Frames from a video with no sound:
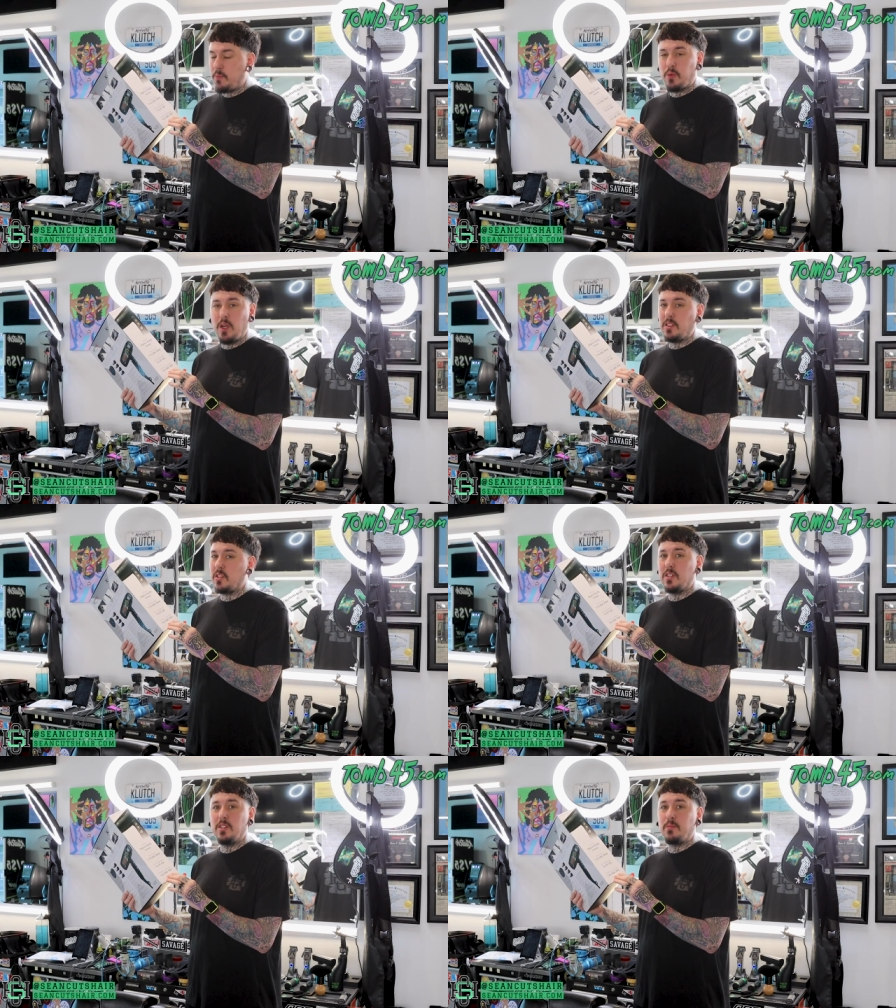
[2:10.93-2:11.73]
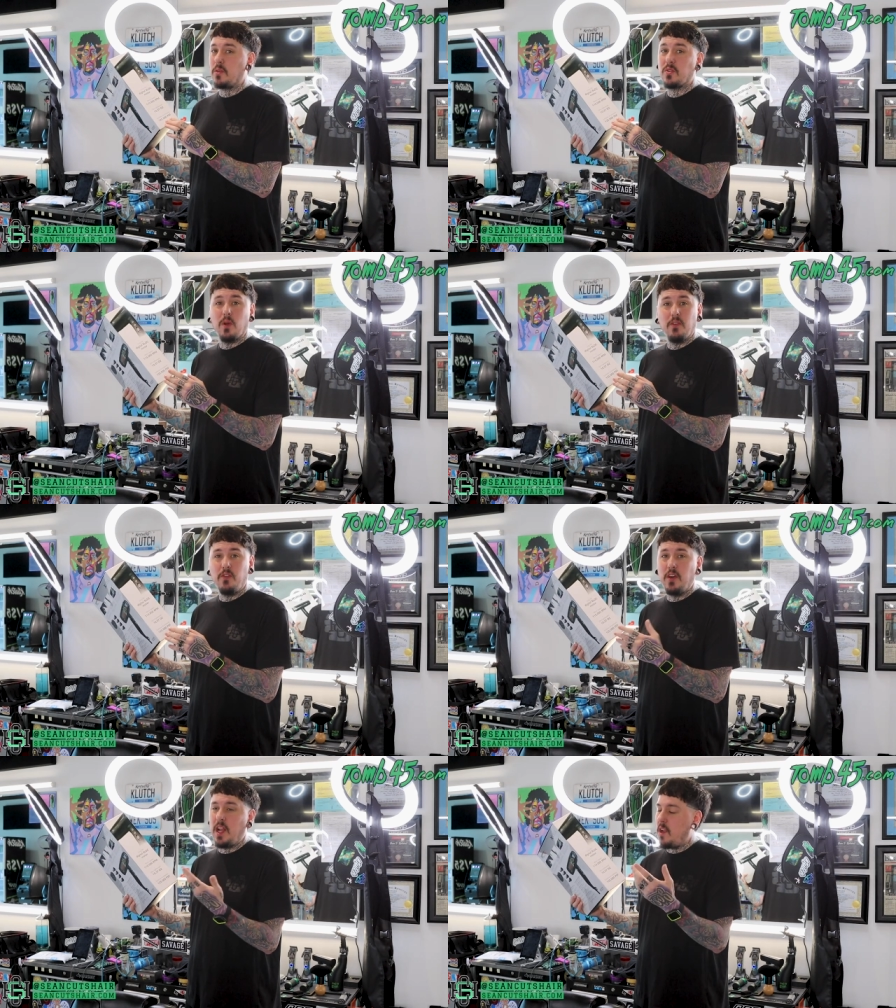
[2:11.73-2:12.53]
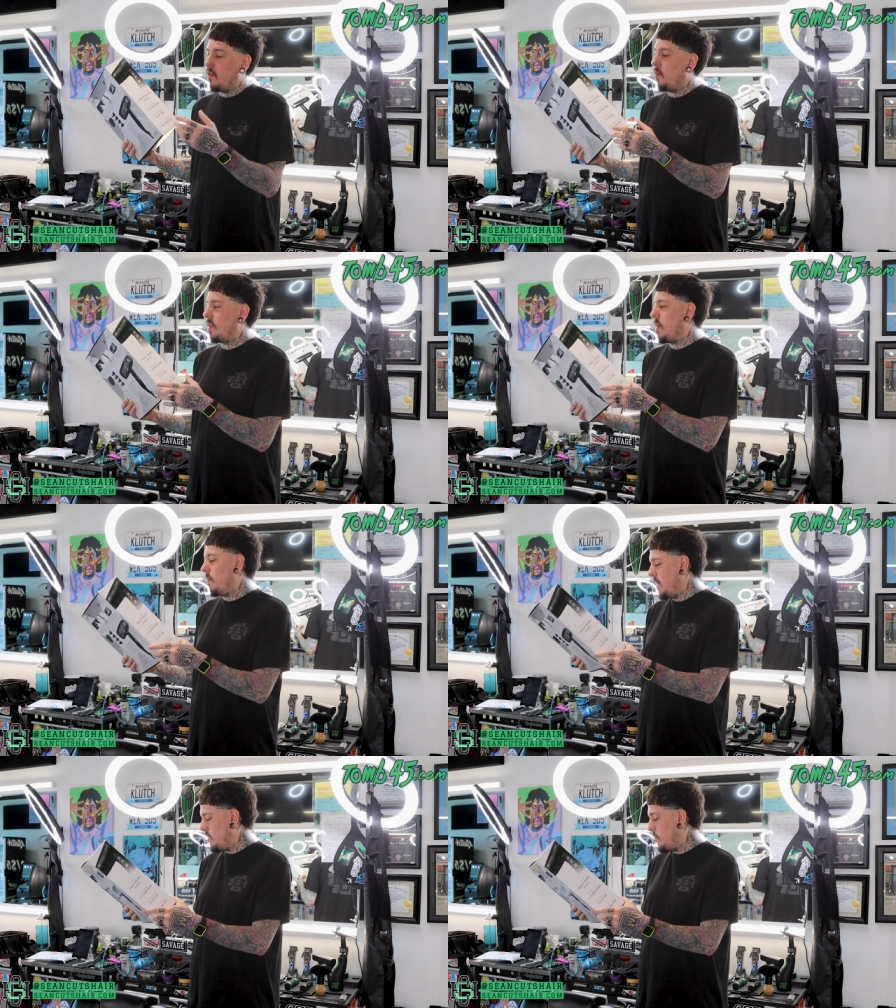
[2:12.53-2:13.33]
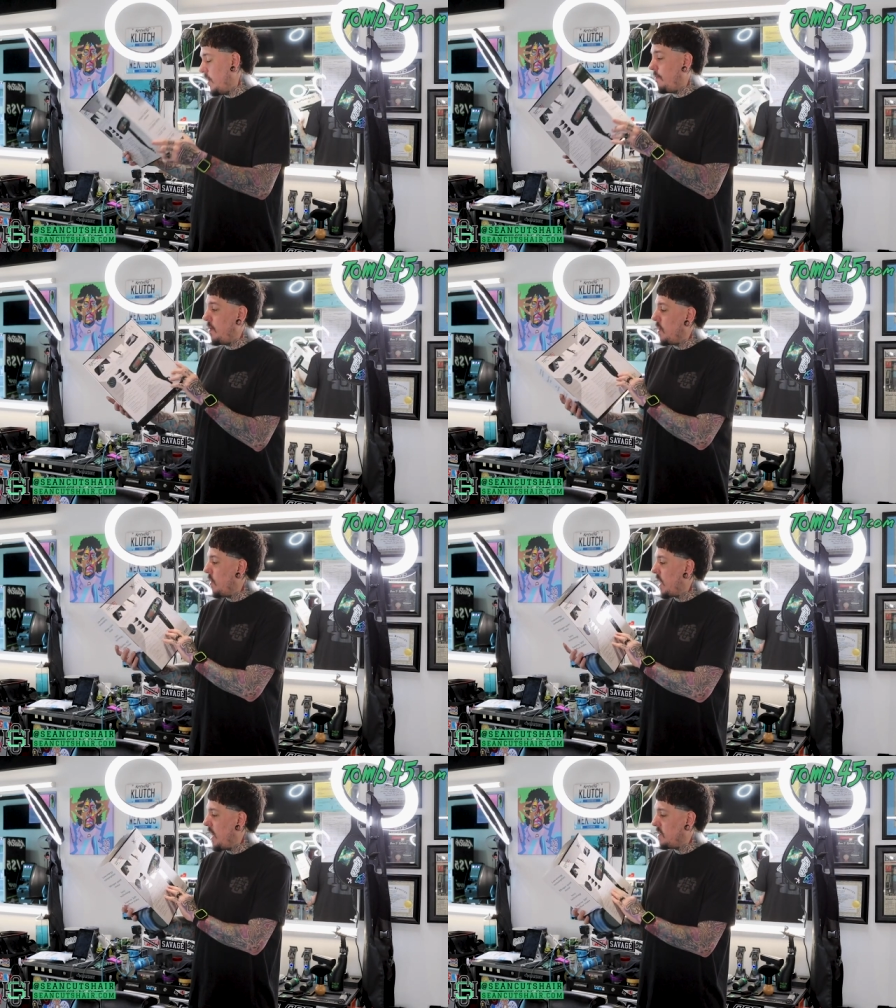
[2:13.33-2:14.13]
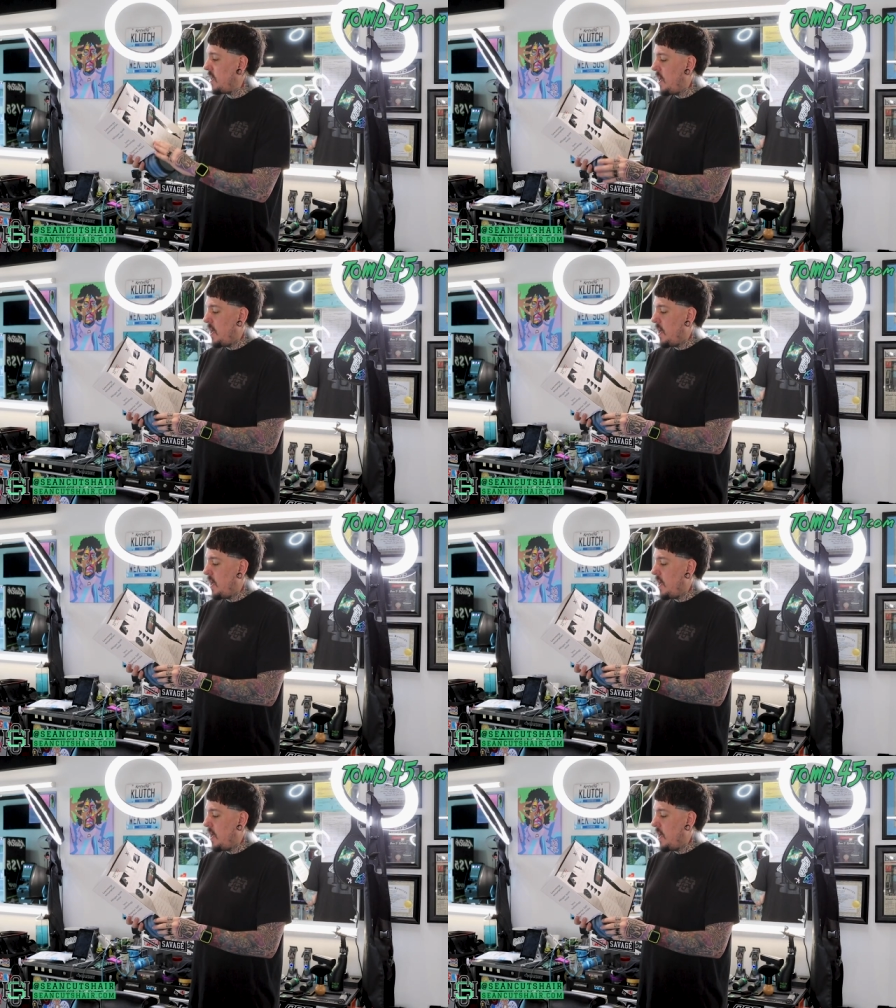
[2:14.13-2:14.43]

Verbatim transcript: Pressure per square foot, I don't know what that means. But anyway, guys,